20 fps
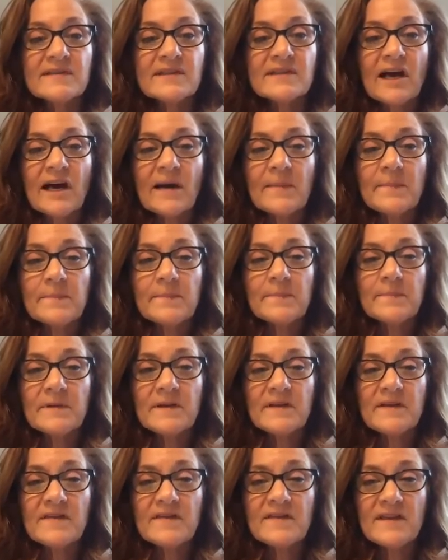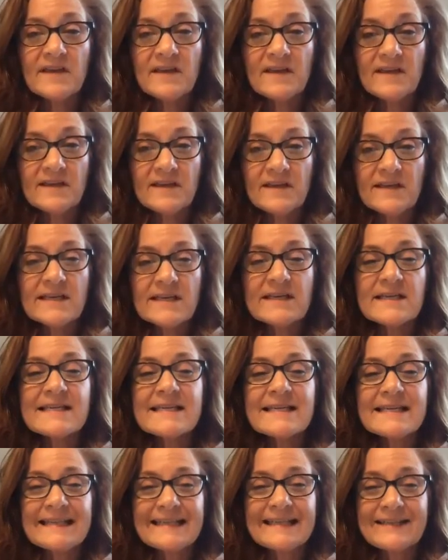Stop and think.
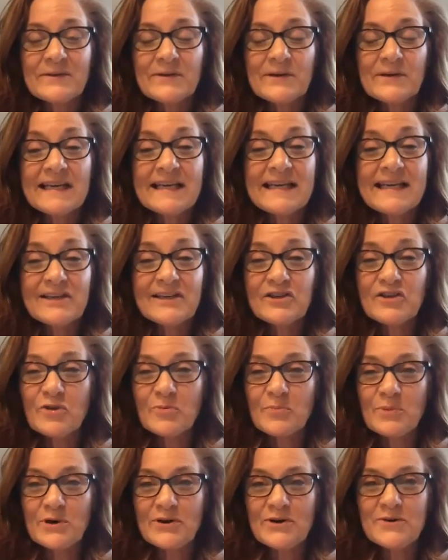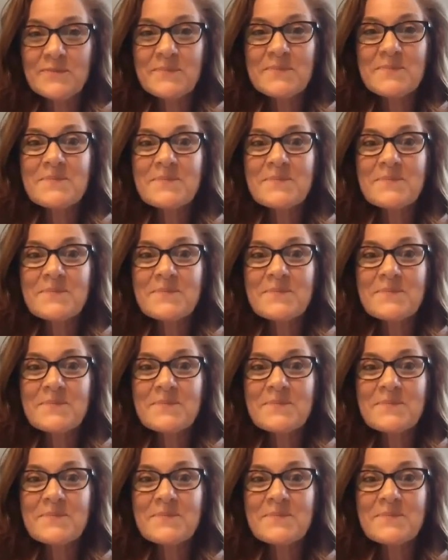We're going to get to the bird.